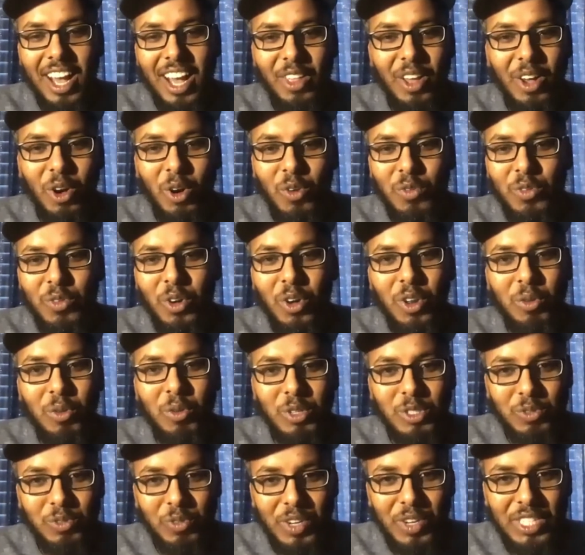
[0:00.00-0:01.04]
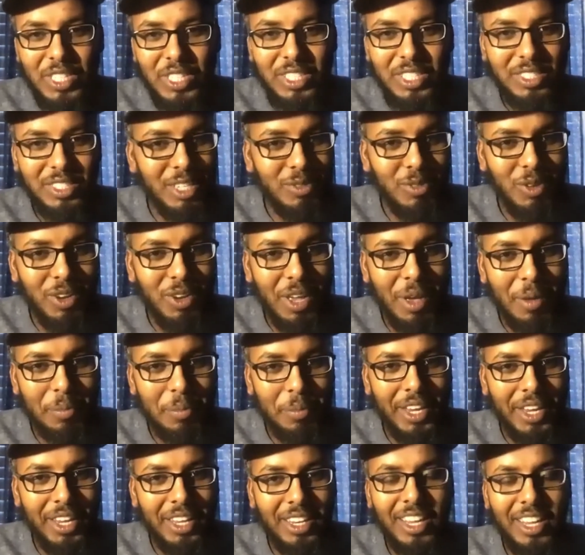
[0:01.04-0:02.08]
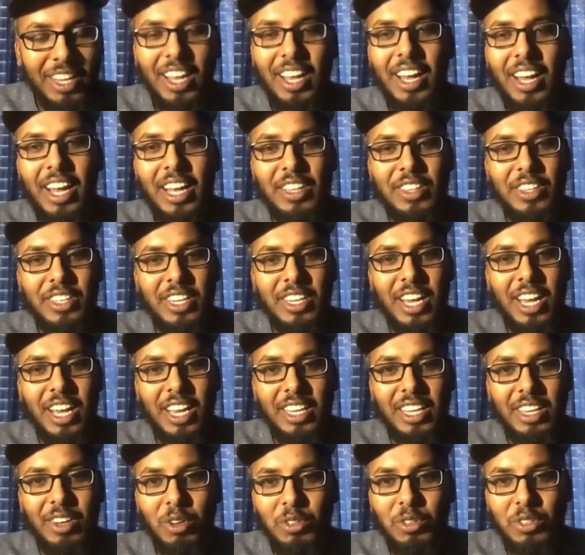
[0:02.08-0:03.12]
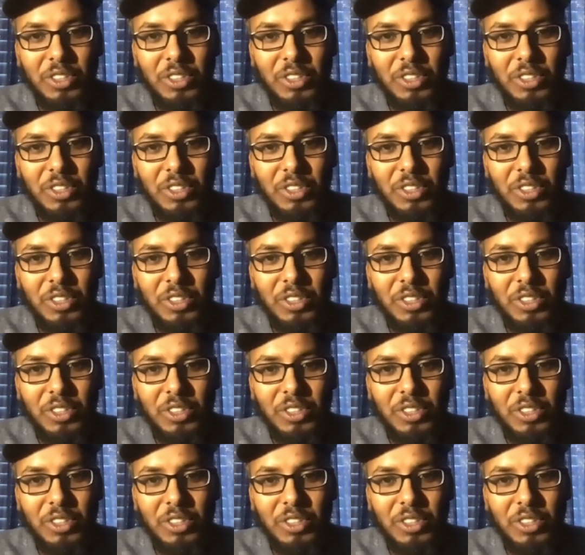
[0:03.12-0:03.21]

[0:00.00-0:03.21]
Overall, it was a very successful campaign. I think all the